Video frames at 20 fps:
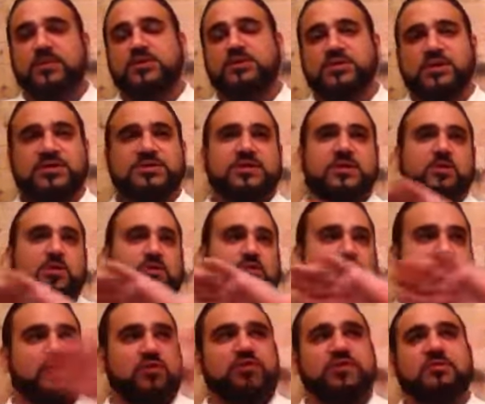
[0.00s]
So let's say we
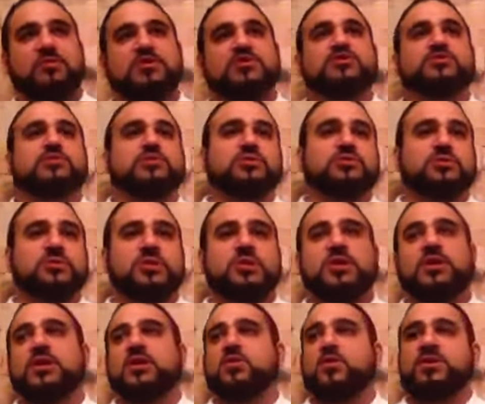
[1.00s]
remove the miserable.
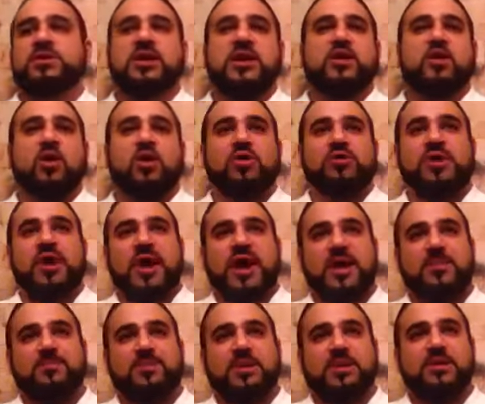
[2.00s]
We take all the
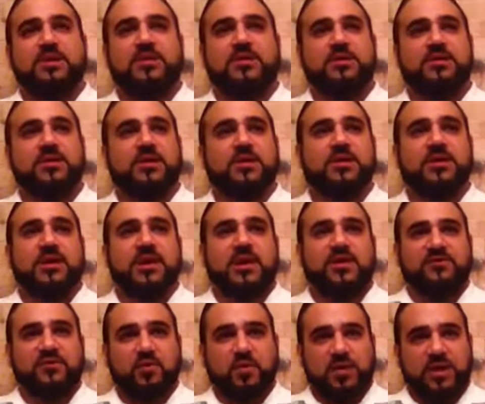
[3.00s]
happy that
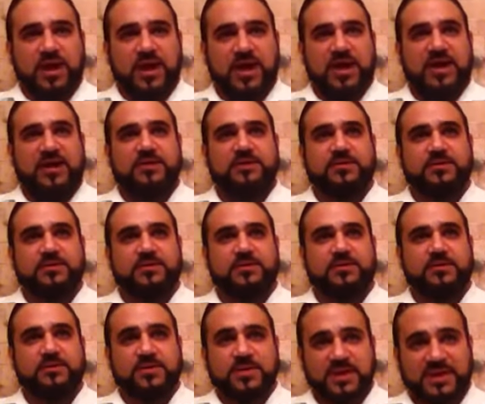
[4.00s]
everyone had
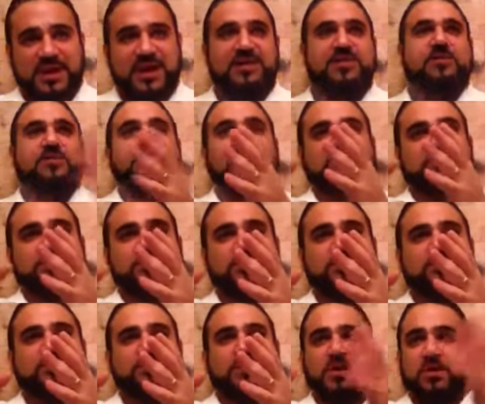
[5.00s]
together.
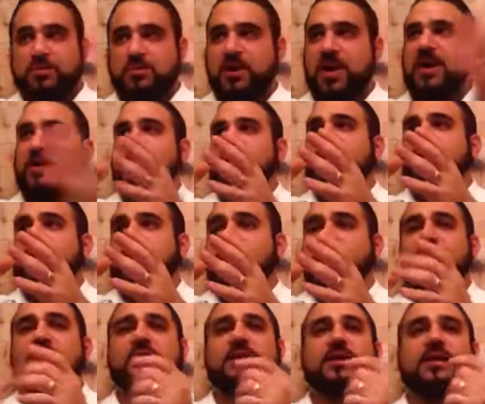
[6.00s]
Combine it,
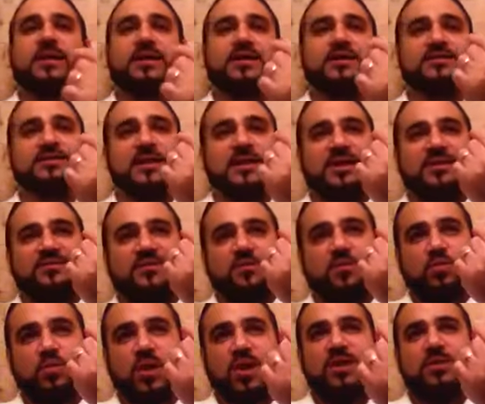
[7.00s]
it's not
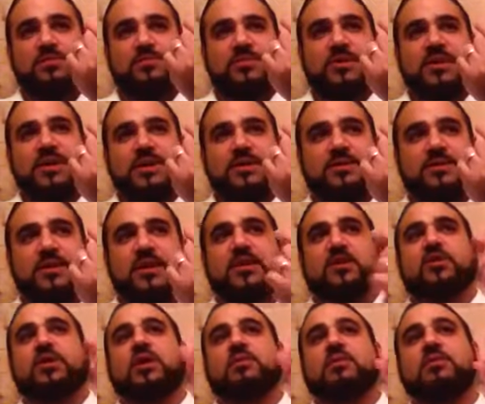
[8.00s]
even 1 minute in
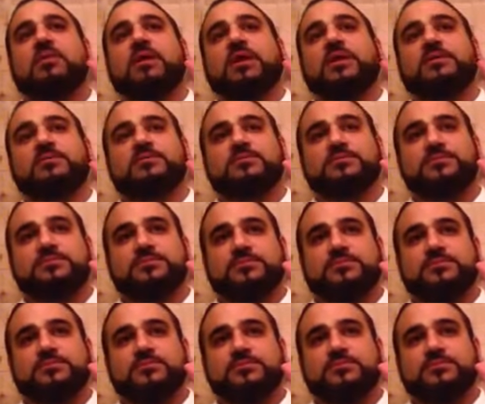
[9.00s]
Olam Habah.
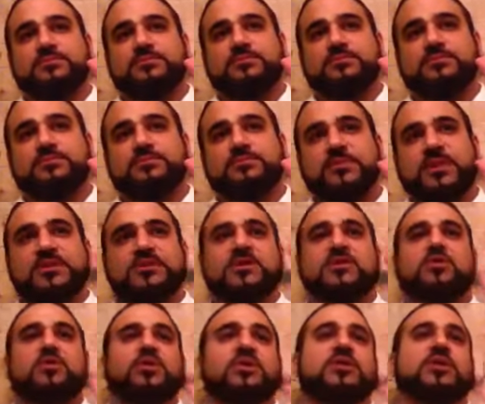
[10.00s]
That's
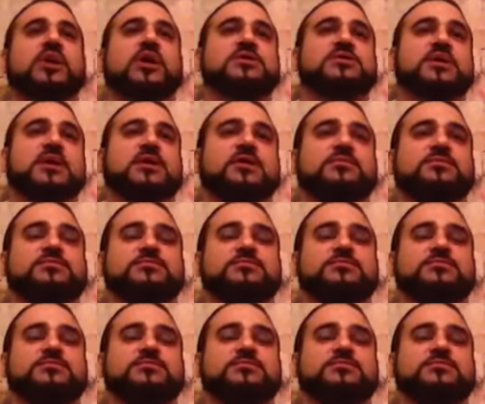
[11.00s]
according to Chazal.